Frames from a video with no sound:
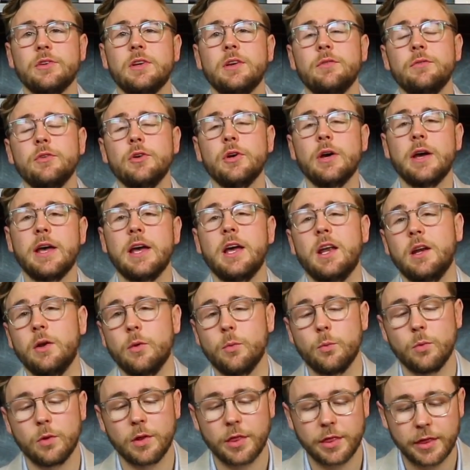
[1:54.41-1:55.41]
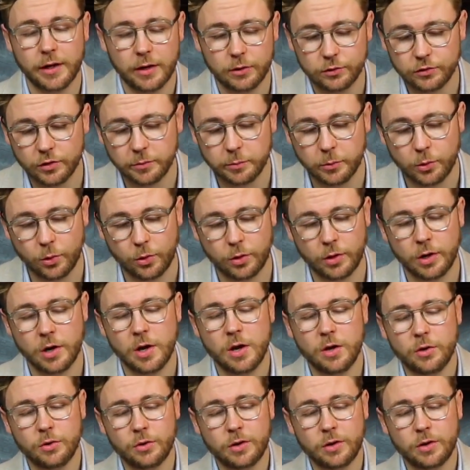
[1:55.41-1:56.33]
and if you add 1,000 more,